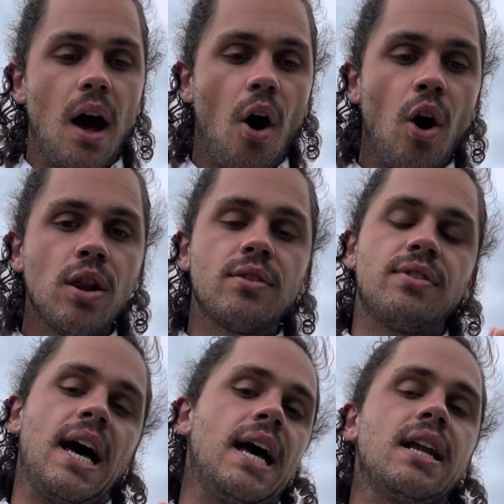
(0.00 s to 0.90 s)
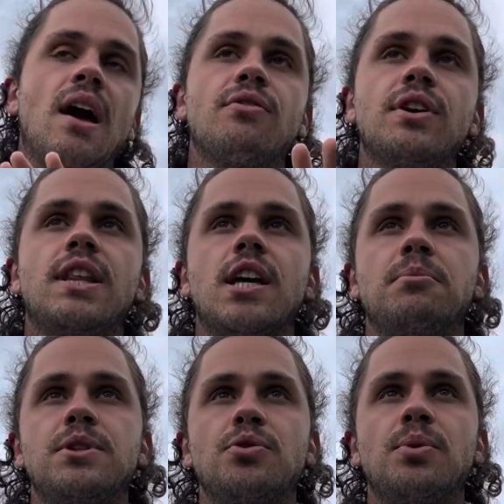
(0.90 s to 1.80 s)
all of that and everything in
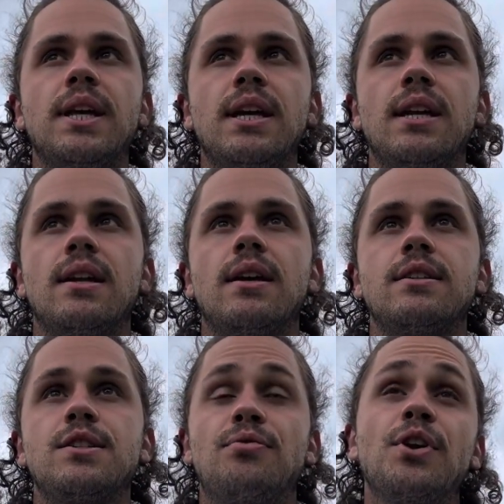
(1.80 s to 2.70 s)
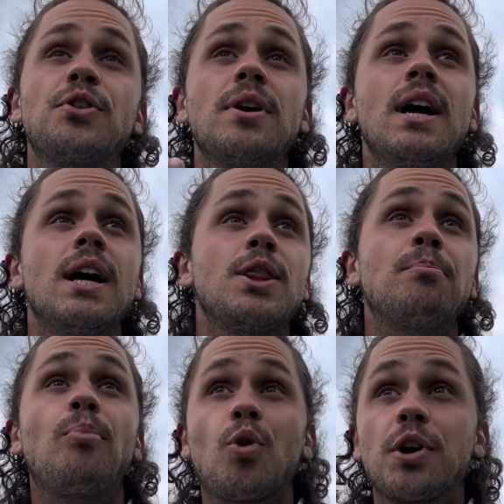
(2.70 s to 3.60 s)
between, to feel the
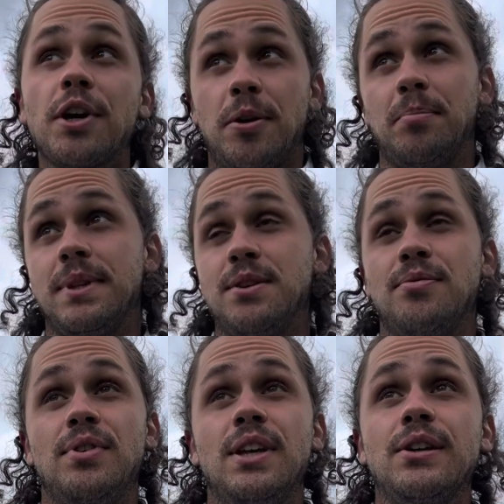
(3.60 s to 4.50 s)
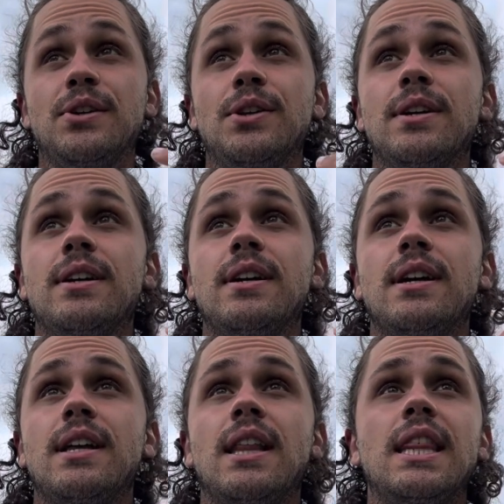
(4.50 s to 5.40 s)
boredom, to feel
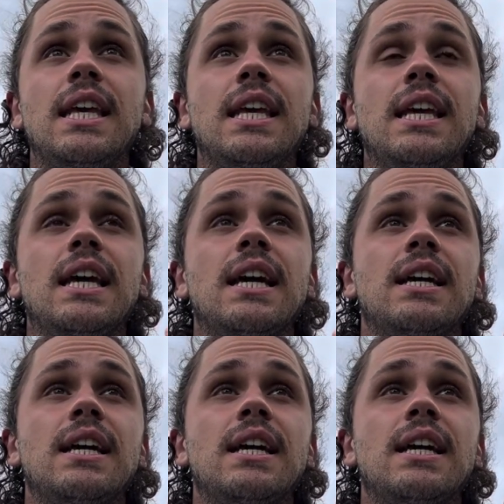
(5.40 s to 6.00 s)
the